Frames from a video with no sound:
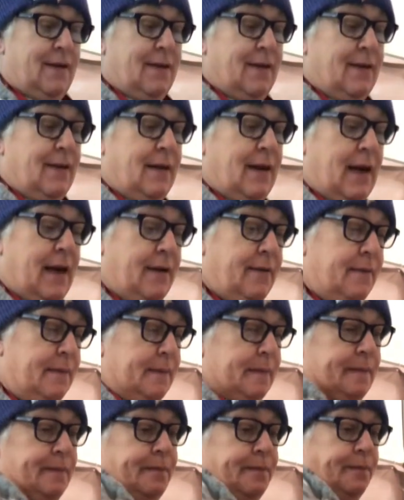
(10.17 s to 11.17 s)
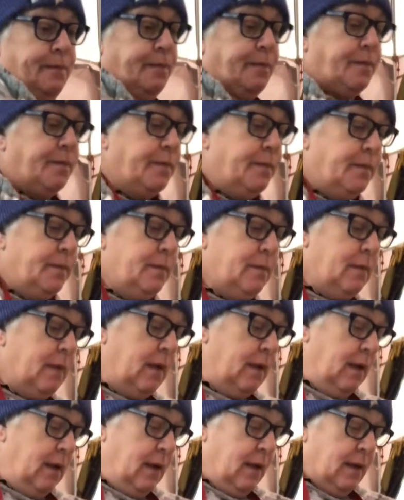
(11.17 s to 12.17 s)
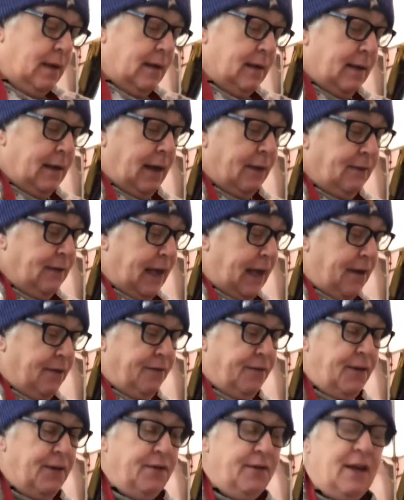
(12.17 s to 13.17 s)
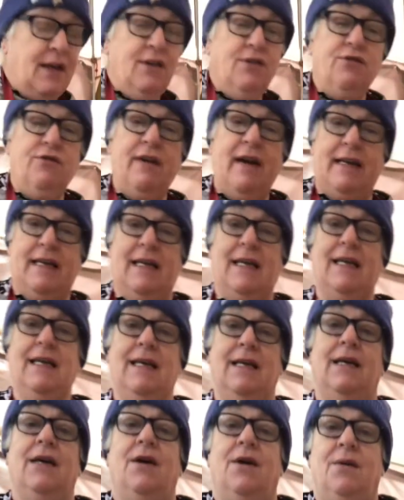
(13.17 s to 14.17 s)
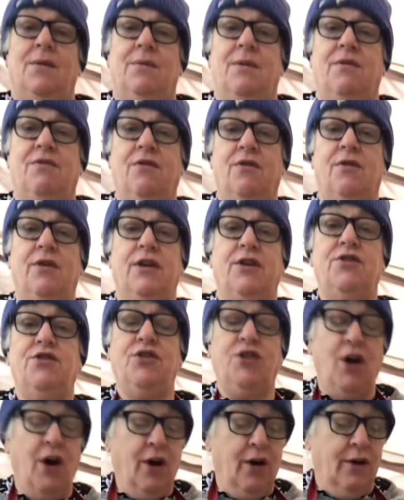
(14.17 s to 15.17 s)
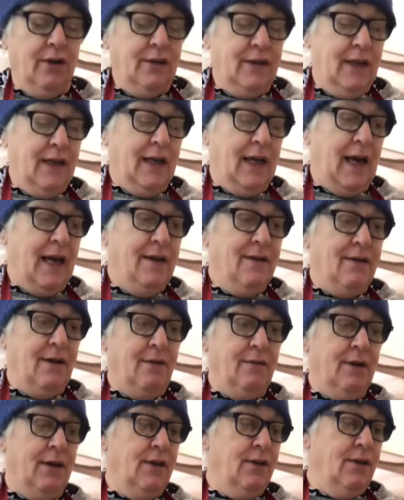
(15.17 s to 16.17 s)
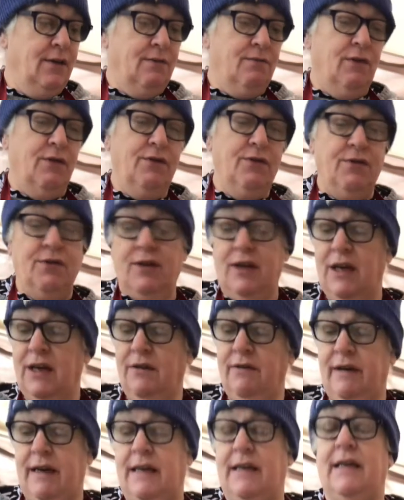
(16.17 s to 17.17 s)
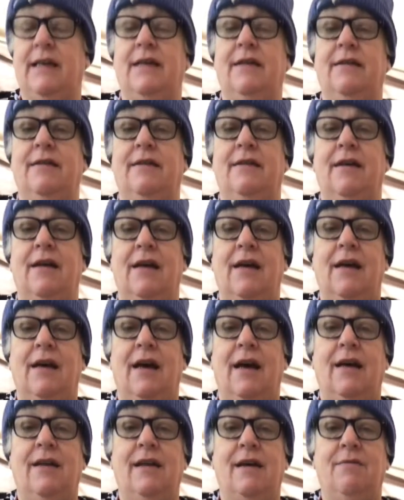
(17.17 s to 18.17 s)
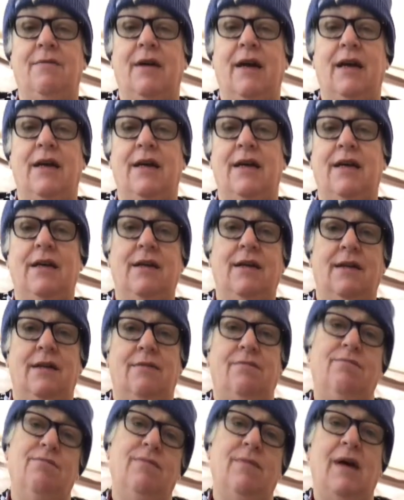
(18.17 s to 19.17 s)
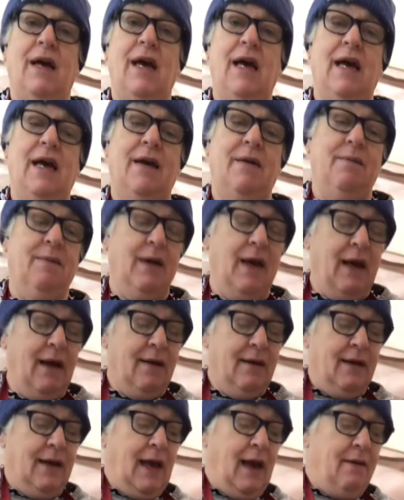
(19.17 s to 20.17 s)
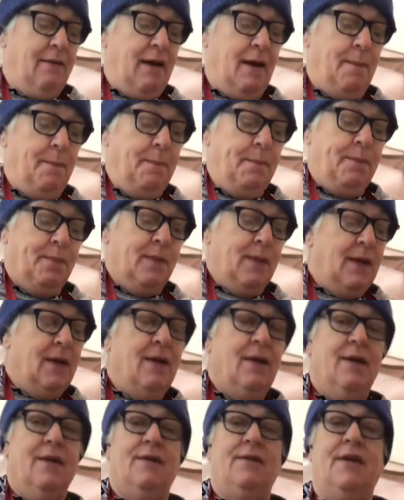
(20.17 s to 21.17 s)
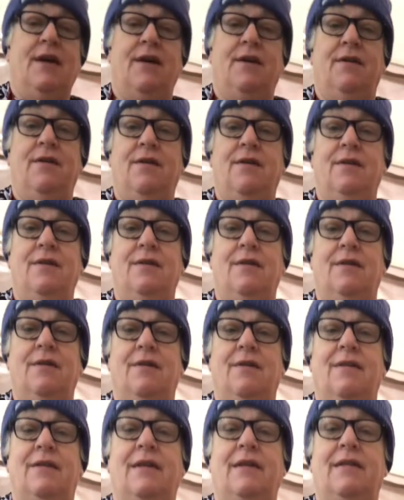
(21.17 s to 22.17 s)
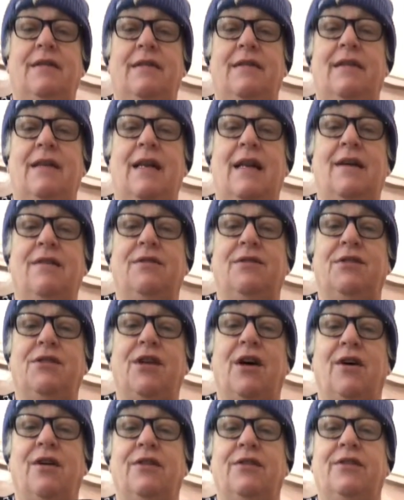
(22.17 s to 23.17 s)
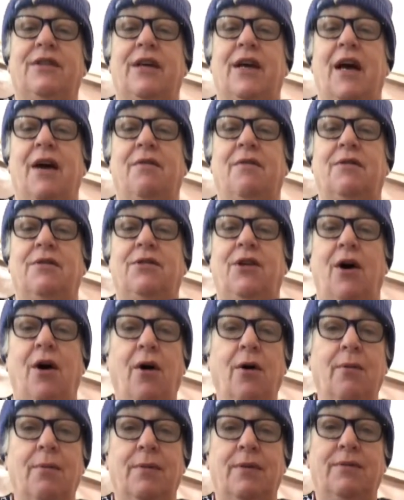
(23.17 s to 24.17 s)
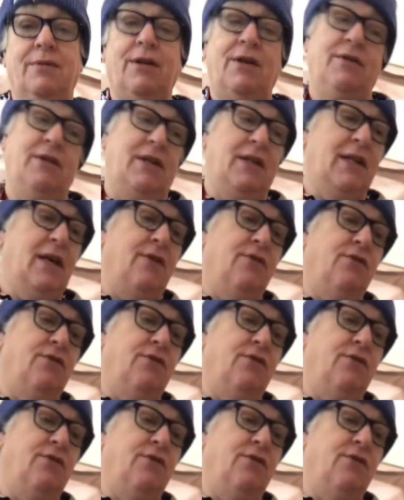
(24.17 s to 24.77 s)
Now, you have to get a few things ready before you start, okay? So I'm going to run through the ingredients and then we're going to carry on. So, this is the little stars that go on top. Don't need those